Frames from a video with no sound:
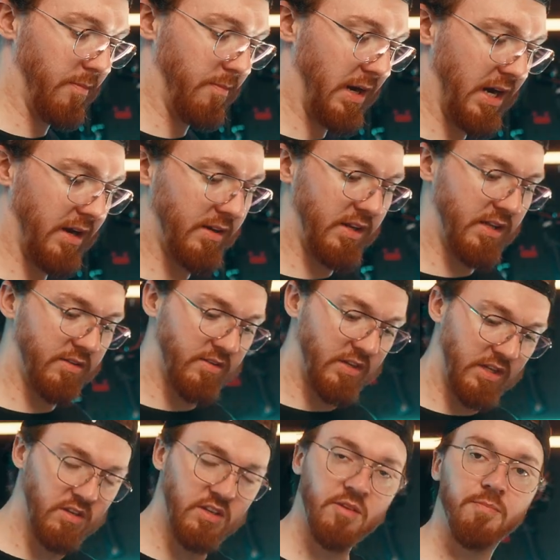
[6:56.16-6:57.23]
Mine is
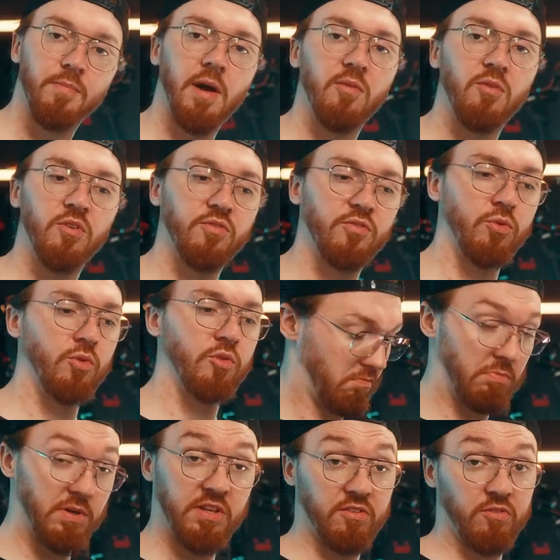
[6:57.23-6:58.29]
not that powerful,
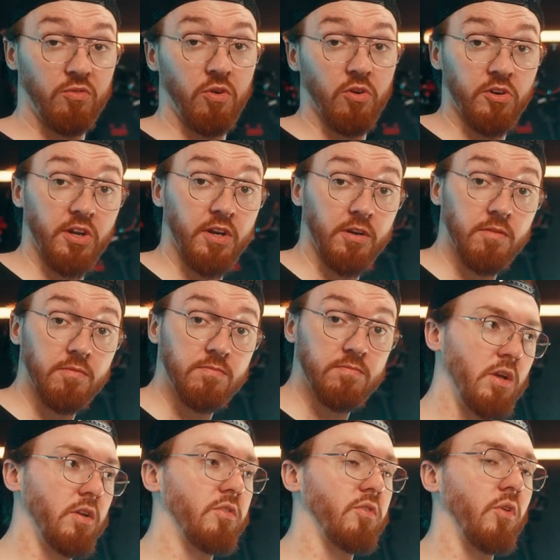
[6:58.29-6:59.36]
but it's working.
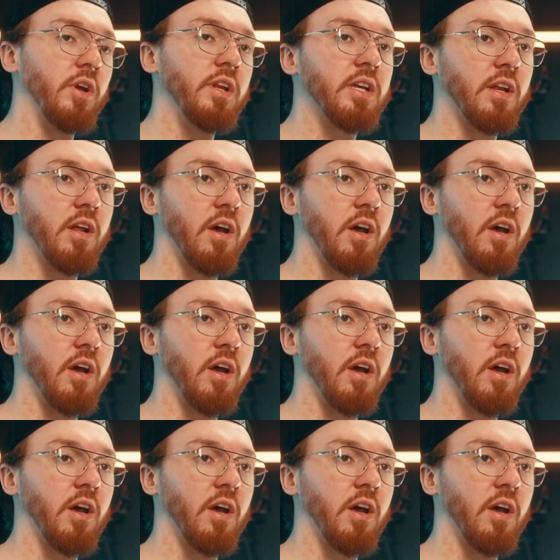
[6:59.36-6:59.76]
So it can